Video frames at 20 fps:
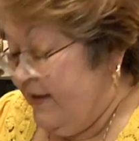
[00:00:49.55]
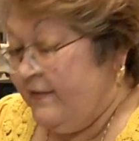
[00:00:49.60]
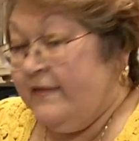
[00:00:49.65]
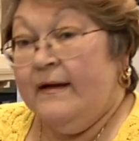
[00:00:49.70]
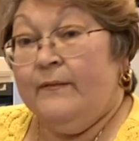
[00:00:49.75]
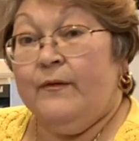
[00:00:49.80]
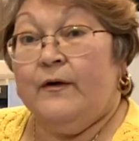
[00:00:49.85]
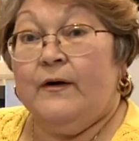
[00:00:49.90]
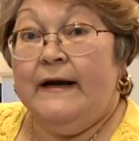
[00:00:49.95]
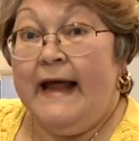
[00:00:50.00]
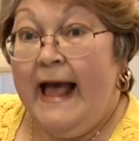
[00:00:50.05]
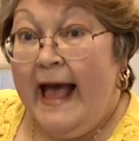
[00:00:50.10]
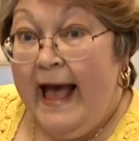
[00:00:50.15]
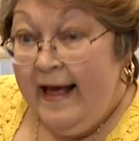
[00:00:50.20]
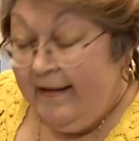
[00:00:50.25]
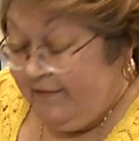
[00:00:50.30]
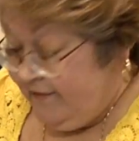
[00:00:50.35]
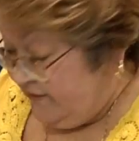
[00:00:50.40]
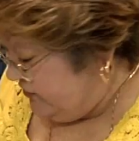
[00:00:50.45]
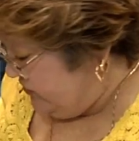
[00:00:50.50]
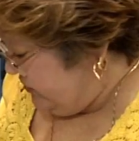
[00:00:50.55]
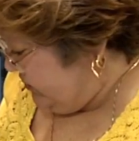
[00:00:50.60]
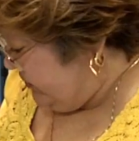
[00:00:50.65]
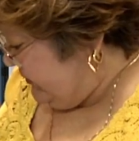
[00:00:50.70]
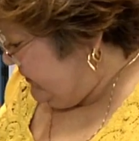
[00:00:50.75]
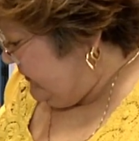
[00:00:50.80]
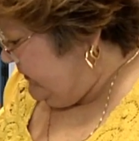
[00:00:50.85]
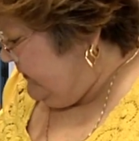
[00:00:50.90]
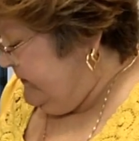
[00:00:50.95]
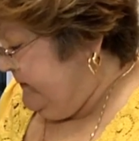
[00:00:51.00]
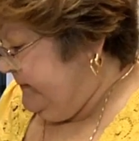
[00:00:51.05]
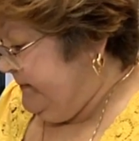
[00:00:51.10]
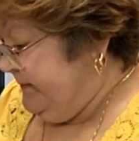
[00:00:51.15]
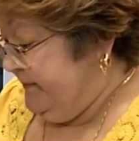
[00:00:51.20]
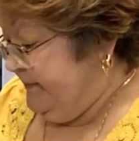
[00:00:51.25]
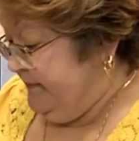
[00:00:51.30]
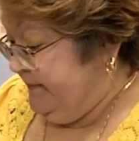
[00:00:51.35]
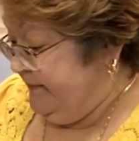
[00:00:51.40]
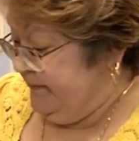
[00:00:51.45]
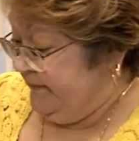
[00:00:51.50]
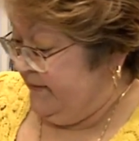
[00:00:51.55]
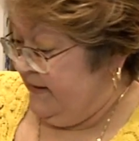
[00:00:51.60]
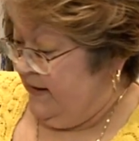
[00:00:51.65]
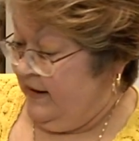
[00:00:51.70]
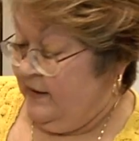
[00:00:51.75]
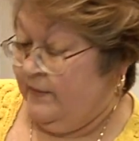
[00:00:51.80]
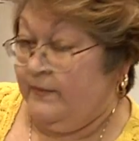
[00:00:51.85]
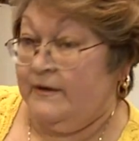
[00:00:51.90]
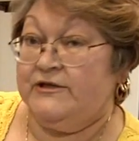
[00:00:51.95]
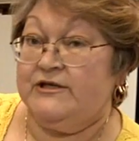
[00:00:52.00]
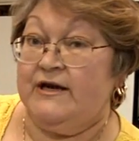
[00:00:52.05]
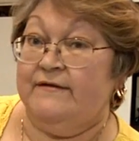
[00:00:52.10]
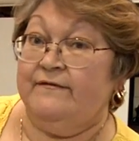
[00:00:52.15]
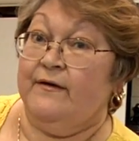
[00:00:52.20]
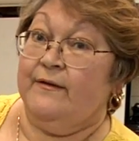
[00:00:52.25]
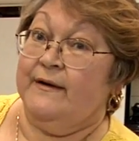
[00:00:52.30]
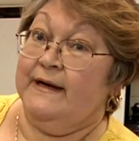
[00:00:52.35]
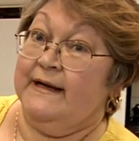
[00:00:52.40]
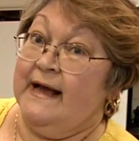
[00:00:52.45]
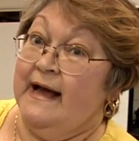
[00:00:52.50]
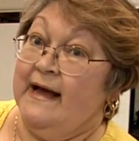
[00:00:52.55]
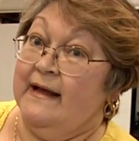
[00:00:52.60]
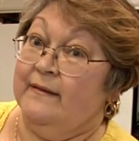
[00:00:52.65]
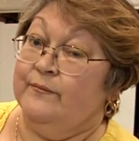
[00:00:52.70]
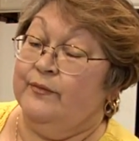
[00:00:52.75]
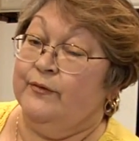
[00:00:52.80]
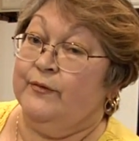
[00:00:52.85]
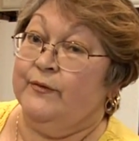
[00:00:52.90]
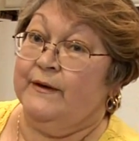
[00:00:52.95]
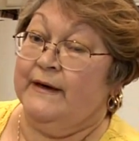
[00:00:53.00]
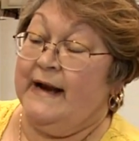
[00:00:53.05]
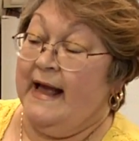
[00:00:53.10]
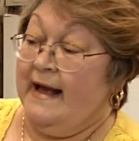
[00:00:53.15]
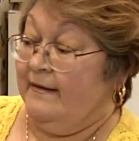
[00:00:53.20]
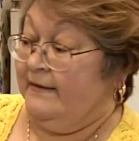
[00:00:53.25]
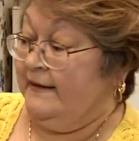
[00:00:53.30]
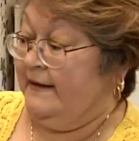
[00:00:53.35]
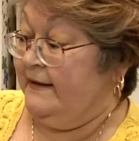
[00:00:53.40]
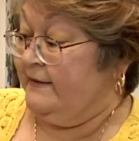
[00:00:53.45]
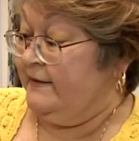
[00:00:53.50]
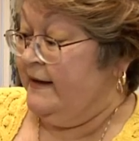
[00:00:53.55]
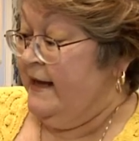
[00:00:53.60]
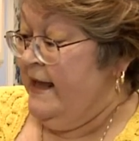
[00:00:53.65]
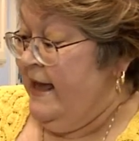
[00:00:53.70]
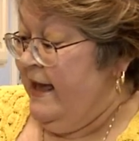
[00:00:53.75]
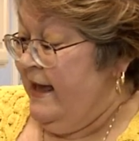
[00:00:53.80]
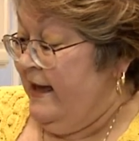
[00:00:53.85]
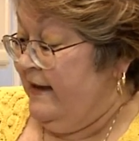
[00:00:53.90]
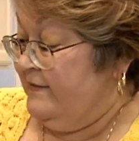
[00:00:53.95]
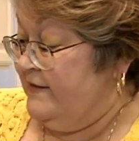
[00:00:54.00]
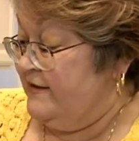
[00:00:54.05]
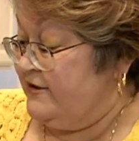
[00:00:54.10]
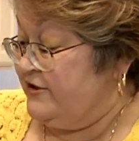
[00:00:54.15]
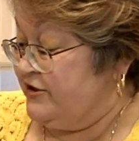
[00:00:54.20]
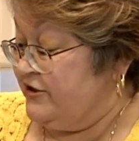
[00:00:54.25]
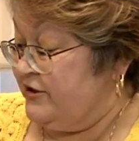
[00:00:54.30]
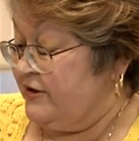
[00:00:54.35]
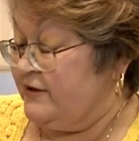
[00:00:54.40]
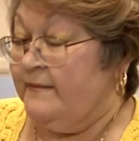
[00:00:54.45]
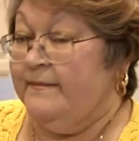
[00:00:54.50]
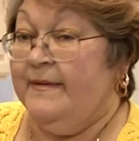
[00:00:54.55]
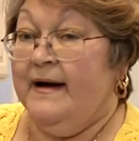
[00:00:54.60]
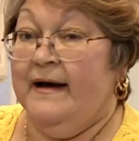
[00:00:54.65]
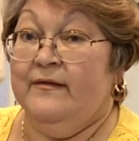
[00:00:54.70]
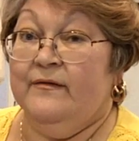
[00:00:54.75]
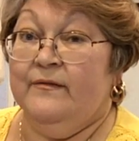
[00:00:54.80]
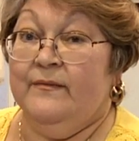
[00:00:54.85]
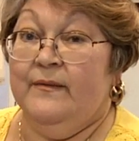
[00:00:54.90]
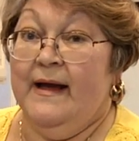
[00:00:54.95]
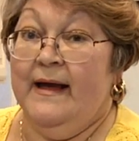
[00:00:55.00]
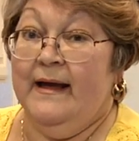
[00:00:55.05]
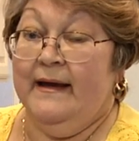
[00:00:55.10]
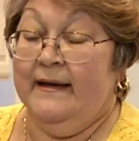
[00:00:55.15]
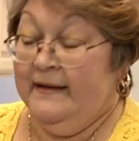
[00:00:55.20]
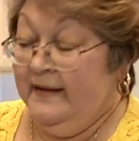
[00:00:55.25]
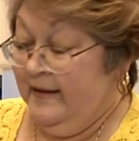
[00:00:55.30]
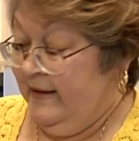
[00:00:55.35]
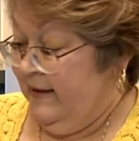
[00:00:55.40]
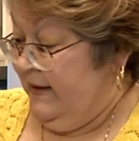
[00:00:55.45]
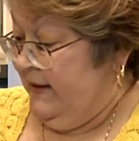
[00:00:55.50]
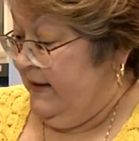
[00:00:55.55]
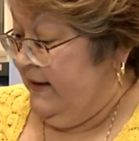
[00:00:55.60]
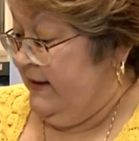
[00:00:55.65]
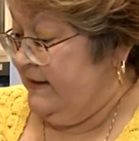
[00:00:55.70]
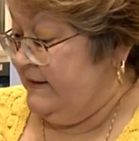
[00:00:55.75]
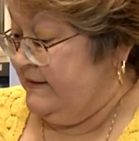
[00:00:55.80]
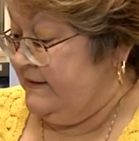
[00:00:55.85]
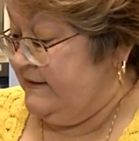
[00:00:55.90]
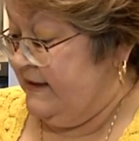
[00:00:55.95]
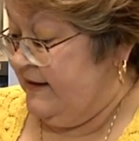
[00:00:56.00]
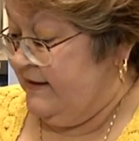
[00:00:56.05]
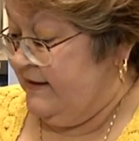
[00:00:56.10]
Then we're going to add the sugar, which I've already got poured out here. And this sugar, by the way, is